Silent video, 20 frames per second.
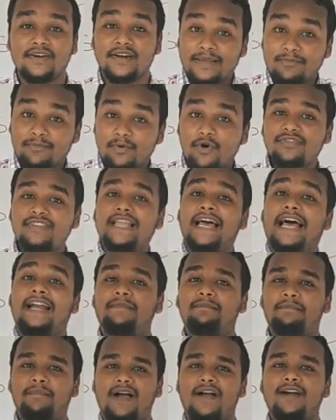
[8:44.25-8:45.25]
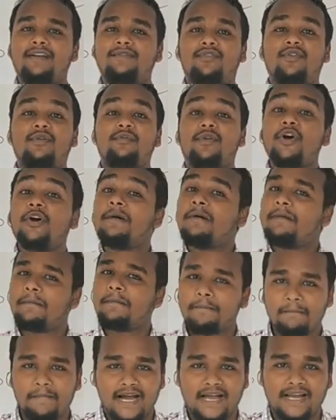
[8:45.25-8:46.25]
Remove that part from your
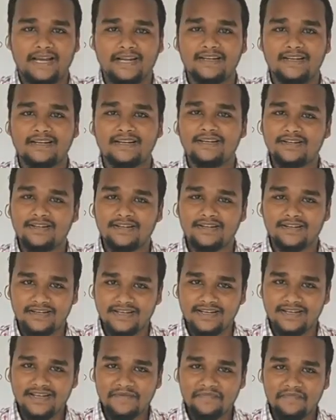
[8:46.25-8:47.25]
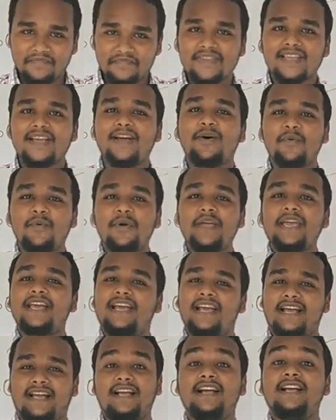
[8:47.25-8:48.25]
mind. Clear?
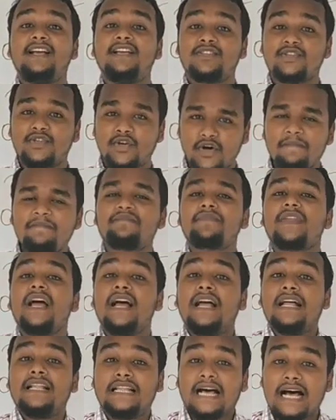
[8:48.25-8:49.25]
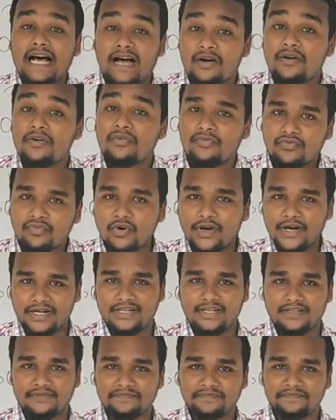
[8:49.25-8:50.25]
So the
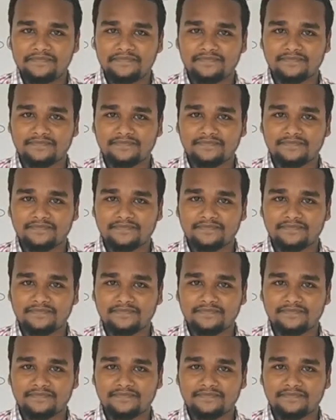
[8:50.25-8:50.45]
fruit,